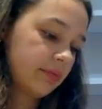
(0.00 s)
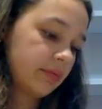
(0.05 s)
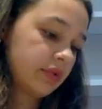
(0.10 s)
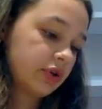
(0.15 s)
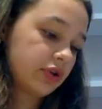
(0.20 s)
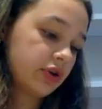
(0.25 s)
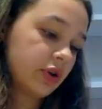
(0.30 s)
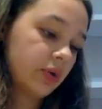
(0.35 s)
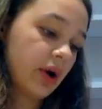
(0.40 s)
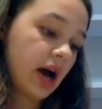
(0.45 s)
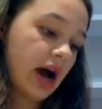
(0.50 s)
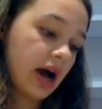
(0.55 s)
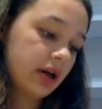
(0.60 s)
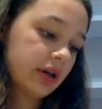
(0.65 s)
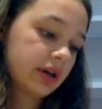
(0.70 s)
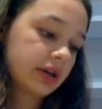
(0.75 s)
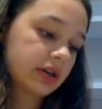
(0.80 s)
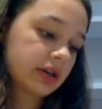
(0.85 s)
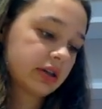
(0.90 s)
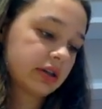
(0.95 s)
So
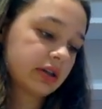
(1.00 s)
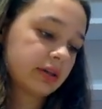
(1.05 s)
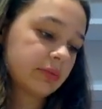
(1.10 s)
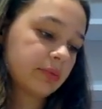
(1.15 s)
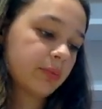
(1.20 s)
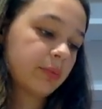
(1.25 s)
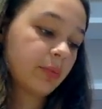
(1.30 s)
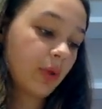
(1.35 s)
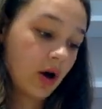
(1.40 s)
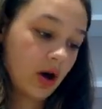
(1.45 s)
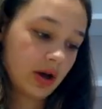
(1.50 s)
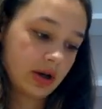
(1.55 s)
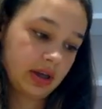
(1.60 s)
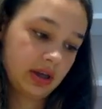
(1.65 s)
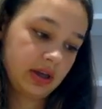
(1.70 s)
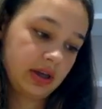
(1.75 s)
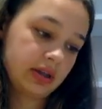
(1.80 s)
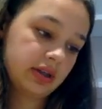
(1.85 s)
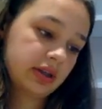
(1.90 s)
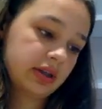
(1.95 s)
Alec's
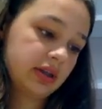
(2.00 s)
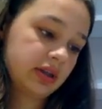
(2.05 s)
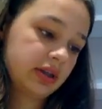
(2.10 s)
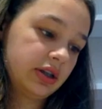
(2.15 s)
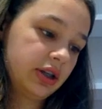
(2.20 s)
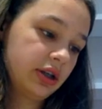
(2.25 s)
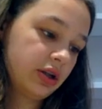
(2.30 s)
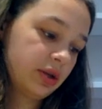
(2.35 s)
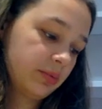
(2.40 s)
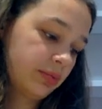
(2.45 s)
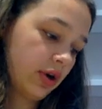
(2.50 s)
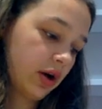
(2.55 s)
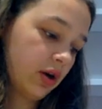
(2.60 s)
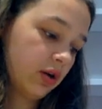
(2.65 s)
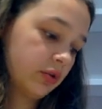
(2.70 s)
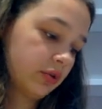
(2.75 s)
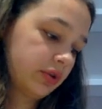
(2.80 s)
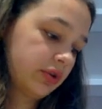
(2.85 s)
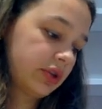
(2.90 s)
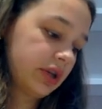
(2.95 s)
body
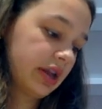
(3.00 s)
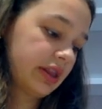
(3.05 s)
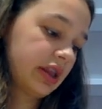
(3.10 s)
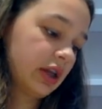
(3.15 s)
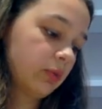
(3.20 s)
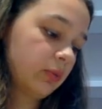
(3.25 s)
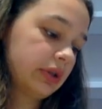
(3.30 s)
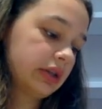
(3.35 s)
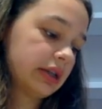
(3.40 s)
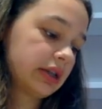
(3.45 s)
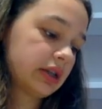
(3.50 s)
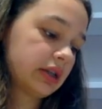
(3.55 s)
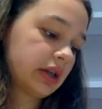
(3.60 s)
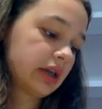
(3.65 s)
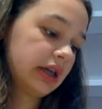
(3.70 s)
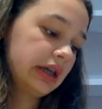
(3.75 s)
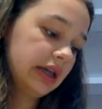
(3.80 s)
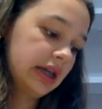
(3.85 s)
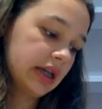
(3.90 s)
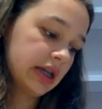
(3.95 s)
decomposed and then was
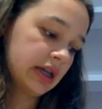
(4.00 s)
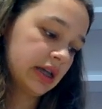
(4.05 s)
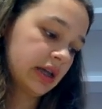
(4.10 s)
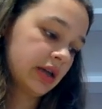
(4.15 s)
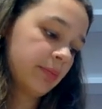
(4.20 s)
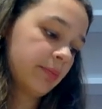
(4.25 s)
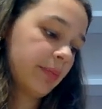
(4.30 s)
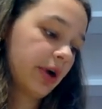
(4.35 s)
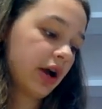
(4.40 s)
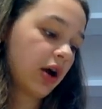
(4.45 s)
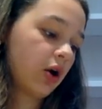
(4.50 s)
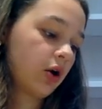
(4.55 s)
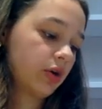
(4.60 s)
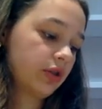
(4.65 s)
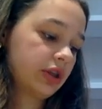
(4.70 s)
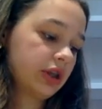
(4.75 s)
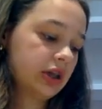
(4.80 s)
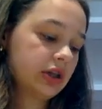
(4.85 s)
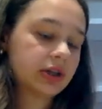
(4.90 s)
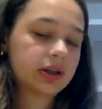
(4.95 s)
eaten by all
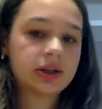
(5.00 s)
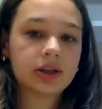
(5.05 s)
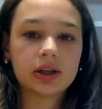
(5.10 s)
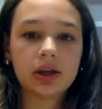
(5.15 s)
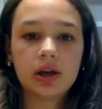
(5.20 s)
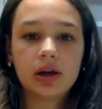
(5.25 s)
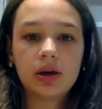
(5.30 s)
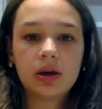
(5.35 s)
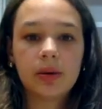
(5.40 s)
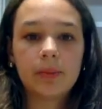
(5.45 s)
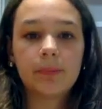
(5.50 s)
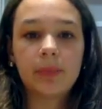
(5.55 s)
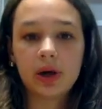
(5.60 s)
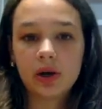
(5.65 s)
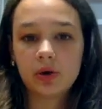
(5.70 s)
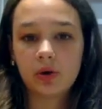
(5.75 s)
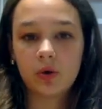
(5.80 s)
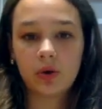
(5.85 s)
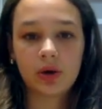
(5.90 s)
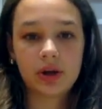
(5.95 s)
these
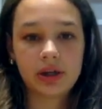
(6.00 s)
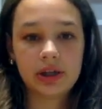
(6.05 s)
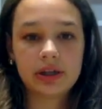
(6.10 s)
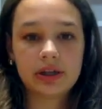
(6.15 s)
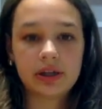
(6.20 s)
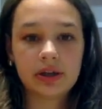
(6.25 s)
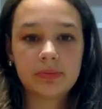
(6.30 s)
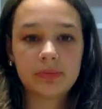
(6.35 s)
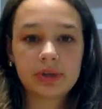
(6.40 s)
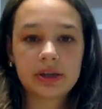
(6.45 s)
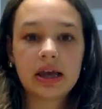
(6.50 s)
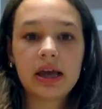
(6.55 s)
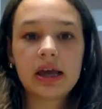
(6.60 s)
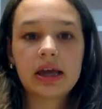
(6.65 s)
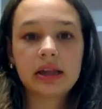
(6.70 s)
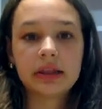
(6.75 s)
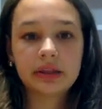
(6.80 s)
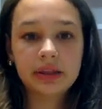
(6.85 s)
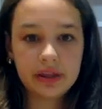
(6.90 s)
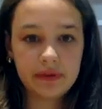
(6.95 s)
microorganisms
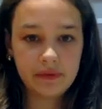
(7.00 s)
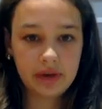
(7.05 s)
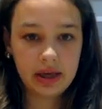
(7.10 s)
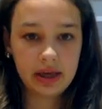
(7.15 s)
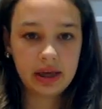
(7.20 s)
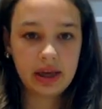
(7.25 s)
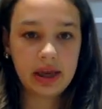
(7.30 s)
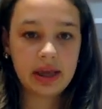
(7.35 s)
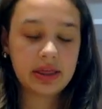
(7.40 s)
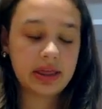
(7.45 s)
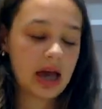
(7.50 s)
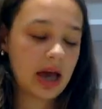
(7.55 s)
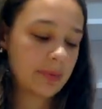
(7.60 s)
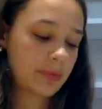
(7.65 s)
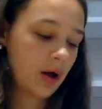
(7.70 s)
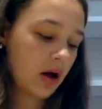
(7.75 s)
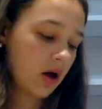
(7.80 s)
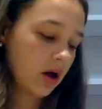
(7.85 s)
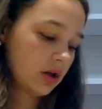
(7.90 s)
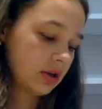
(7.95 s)
living in that
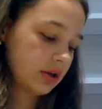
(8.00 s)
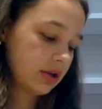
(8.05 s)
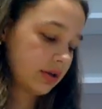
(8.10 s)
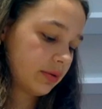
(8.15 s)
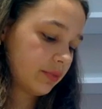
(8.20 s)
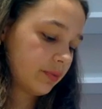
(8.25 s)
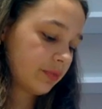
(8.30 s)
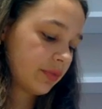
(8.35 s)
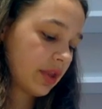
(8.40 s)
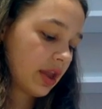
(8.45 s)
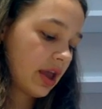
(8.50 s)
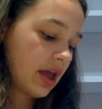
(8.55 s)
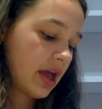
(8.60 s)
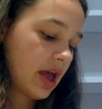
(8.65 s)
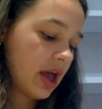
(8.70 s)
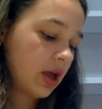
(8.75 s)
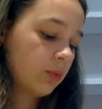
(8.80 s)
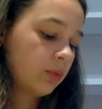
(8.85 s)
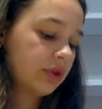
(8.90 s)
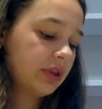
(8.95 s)
pond.
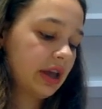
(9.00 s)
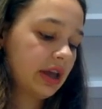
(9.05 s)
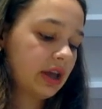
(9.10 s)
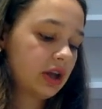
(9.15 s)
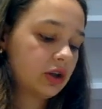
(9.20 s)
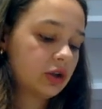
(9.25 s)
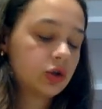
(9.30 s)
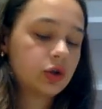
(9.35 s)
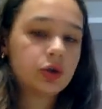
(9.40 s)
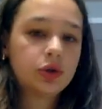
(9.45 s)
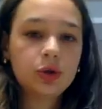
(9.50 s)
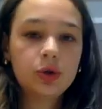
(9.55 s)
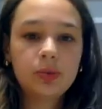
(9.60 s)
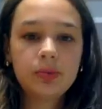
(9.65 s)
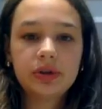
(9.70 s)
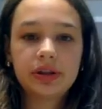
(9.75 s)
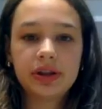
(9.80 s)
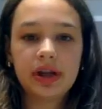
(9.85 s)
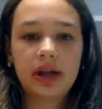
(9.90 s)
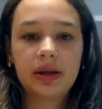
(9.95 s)
And when they
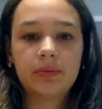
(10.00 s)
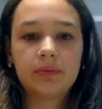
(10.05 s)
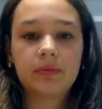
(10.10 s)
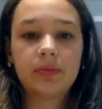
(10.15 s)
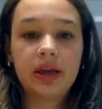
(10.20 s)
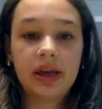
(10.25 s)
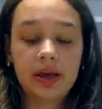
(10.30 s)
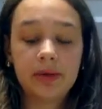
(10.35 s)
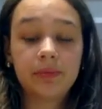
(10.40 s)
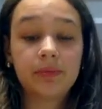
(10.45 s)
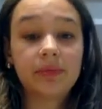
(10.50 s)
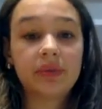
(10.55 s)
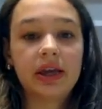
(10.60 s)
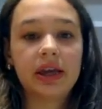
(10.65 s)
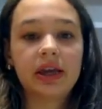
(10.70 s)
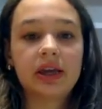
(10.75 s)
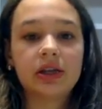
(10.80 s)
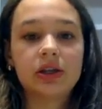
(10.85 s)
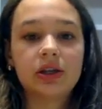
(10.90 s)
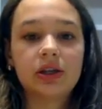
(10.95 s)
consumed
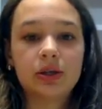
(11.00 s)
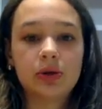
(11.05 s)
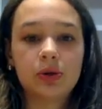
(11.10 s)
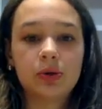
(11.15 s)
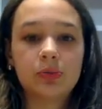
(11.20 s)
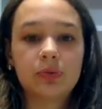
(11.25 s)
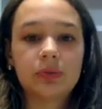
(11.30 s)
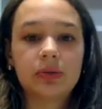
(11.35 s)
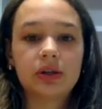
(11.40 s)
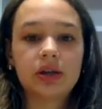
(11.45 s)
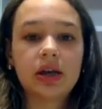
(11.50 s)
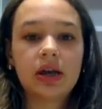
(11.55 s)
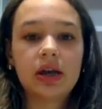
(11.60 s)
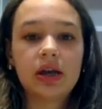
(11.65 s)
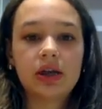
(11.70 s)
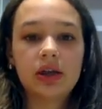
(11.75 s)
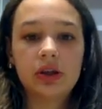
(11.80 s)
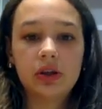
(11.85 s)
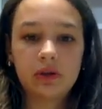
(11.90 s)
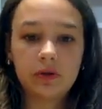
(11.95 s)
they consumed
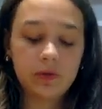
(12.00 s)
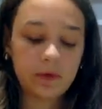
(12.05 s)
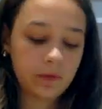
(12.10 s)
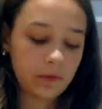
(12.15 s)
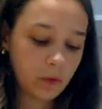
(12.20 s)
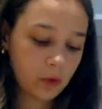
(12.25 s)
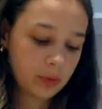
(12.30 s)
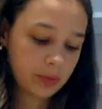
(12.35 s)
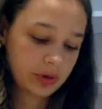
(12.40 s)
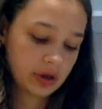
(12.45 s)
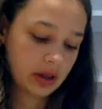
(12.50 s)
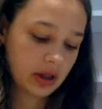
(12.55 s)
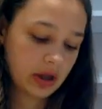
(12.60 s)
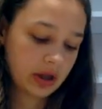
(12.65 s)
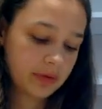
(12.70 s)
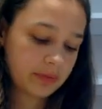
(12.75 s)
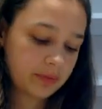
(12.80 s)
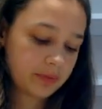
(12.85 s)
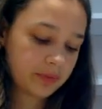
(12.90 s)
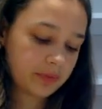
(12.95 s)
this formula.